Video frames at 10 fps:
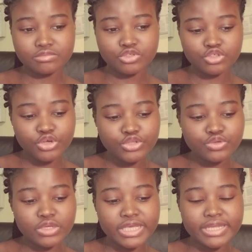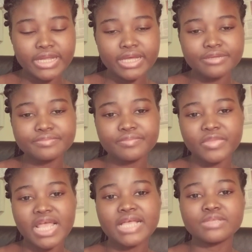joined together
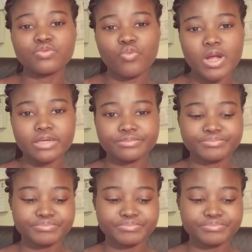as one.